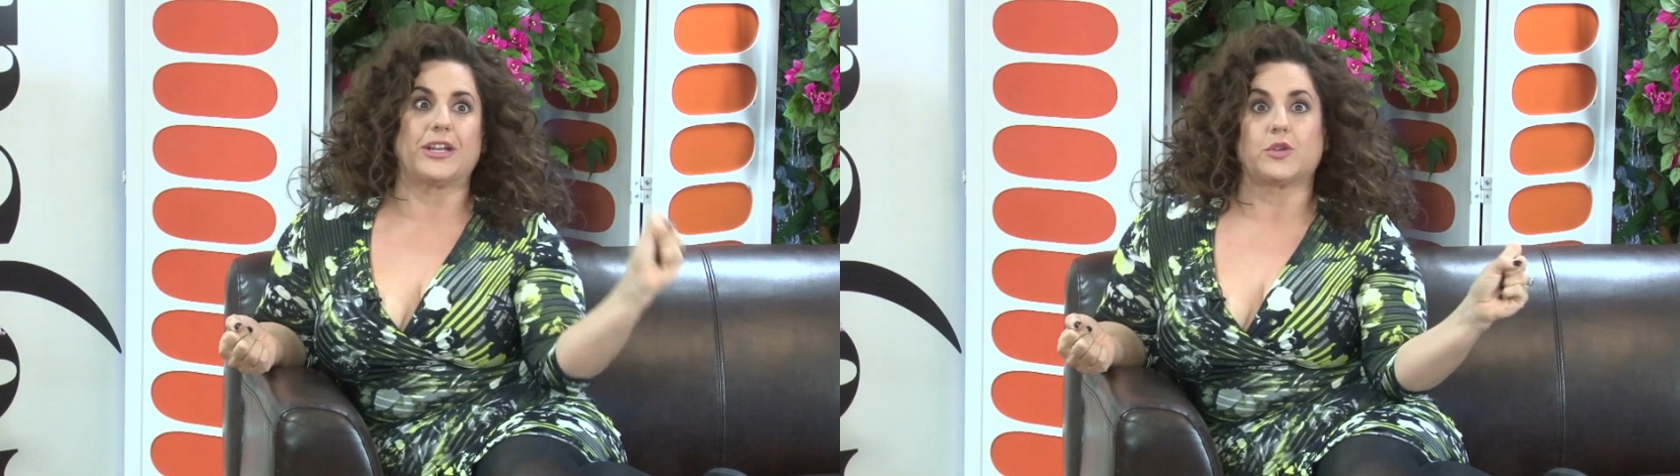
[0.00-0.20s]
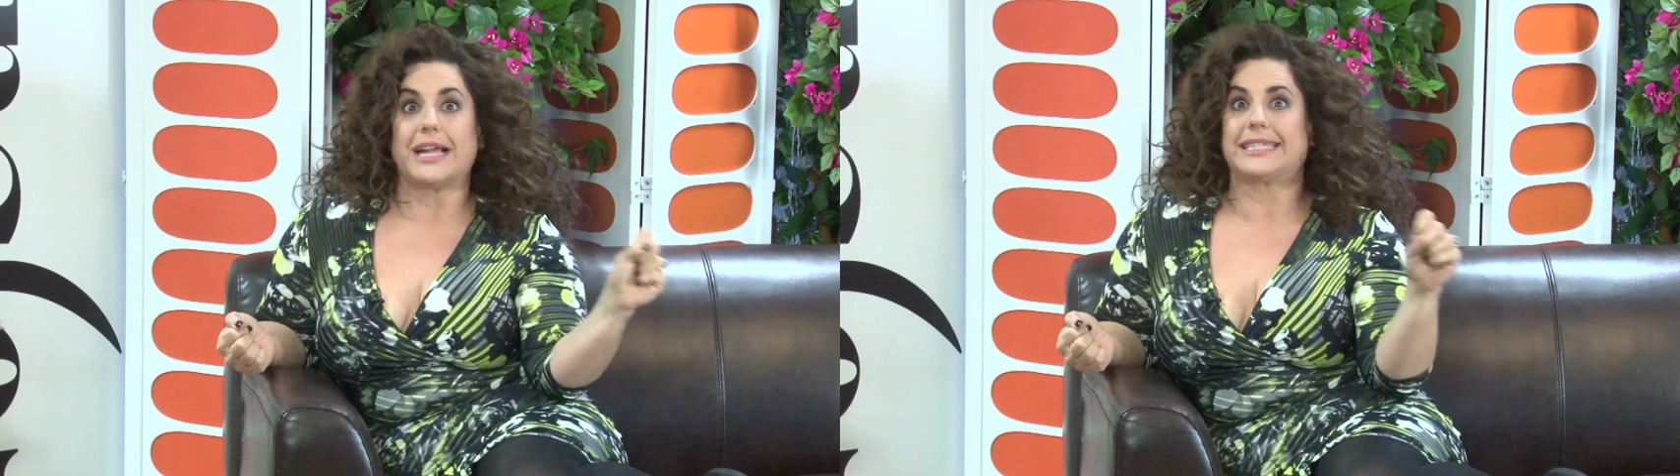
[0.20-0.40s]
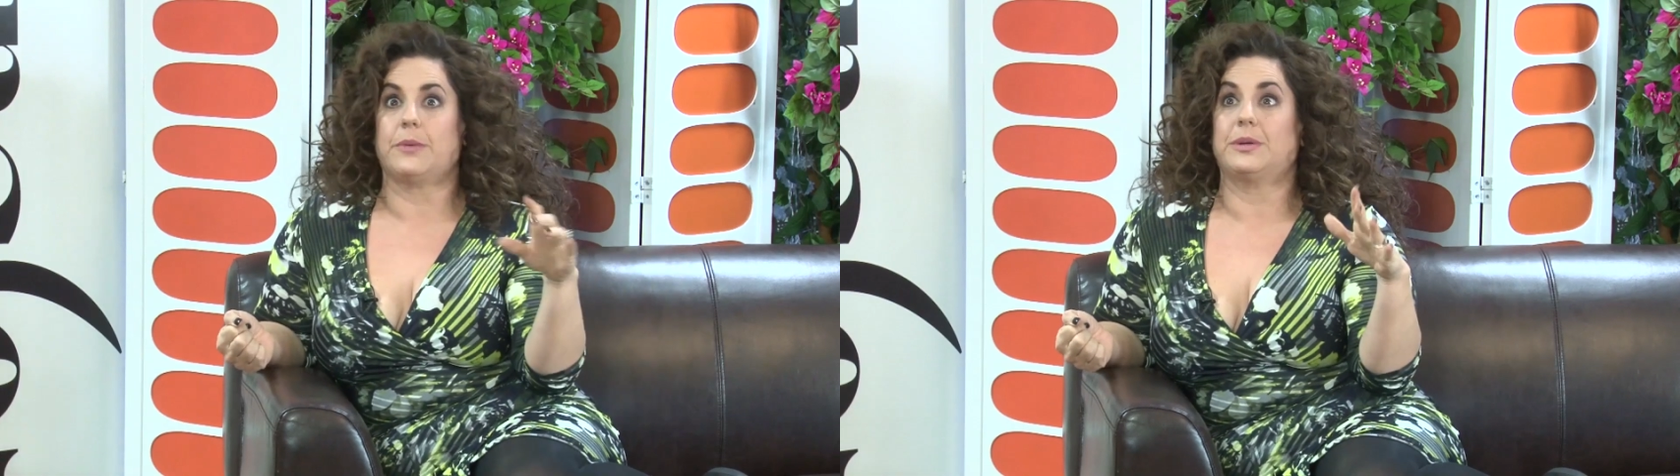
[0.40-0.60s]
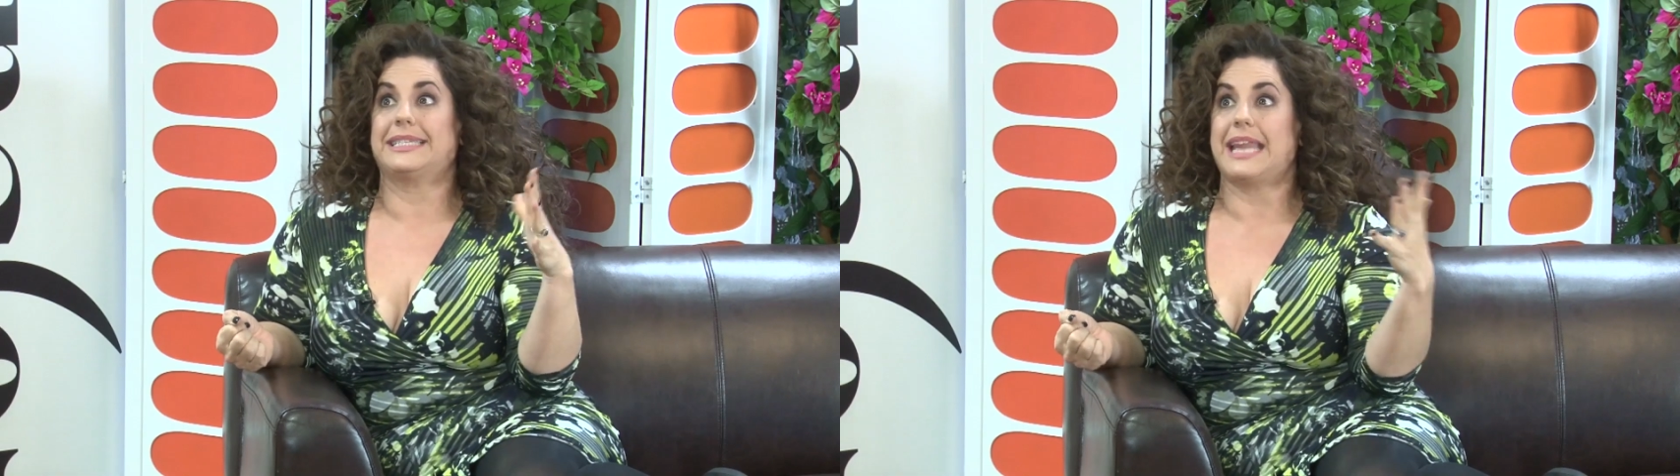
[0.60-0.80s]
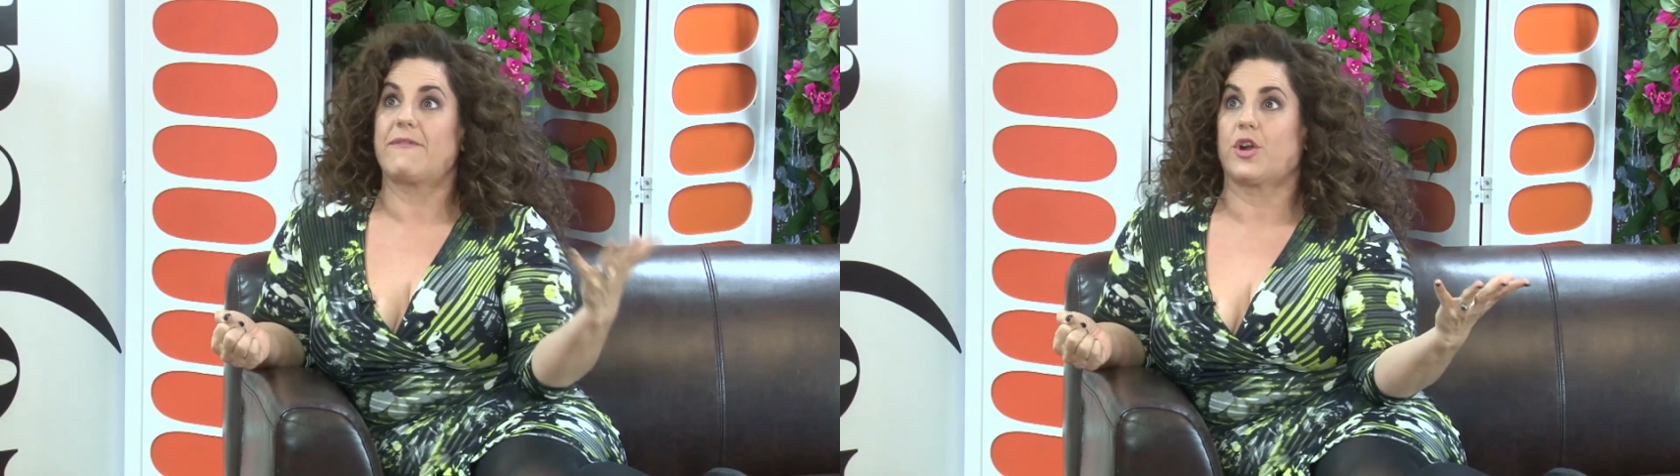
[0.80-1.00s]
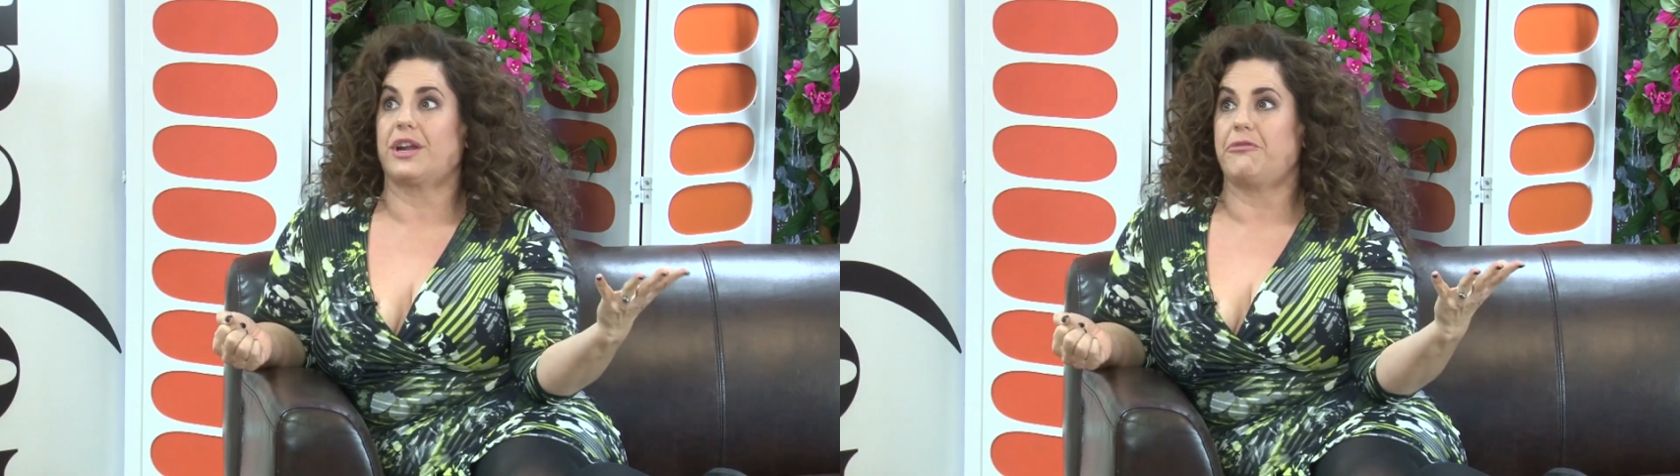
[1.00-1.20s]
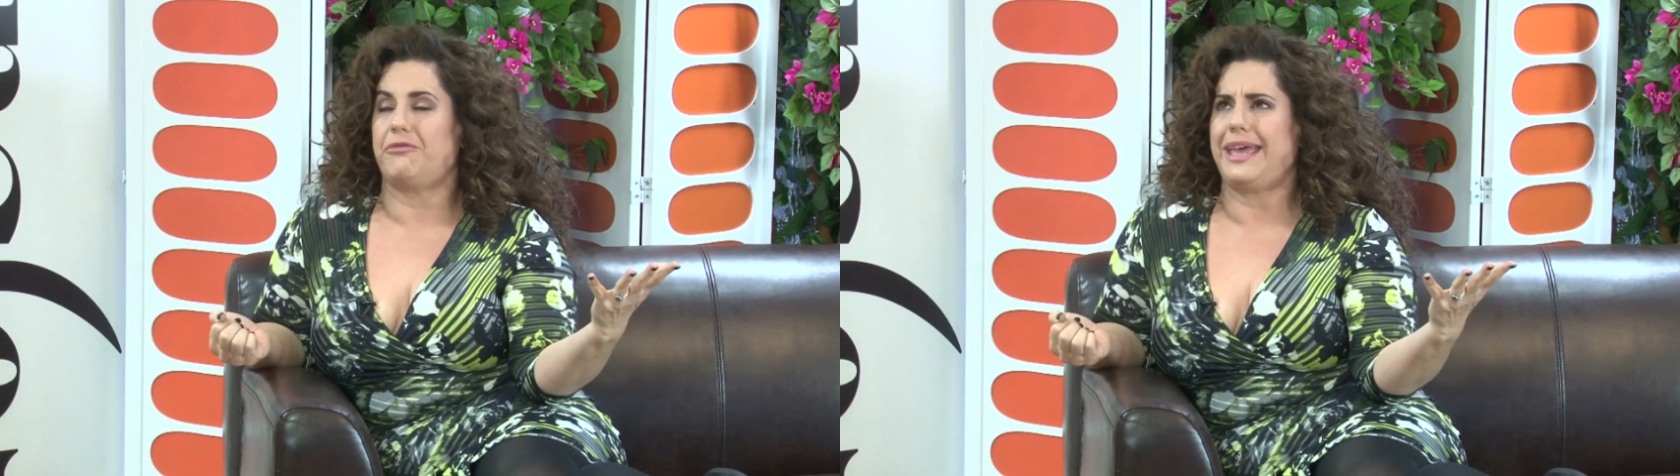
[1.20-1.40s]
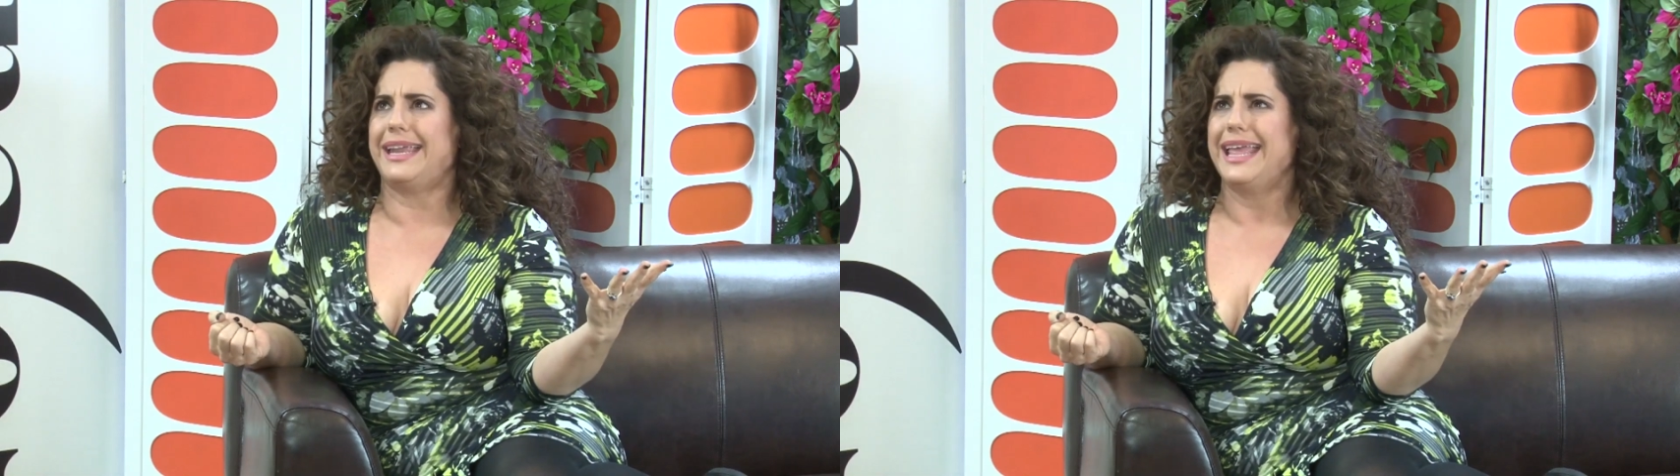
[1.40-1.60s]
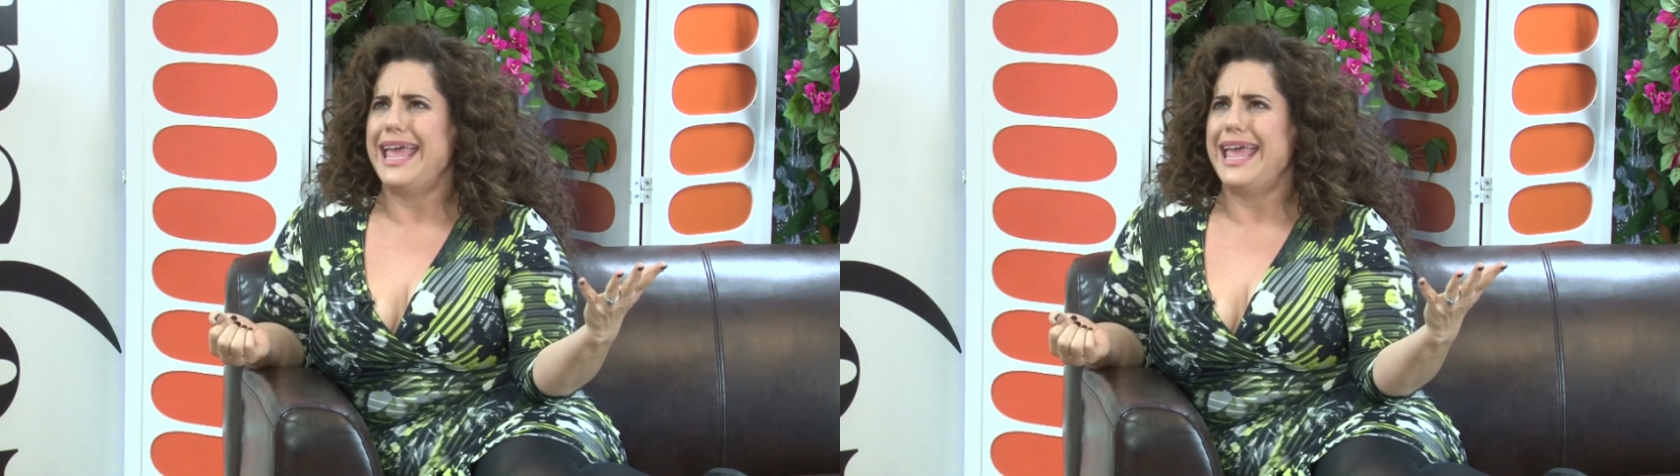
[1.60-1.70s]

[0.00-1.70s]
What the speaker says: dress that was never gonna fit,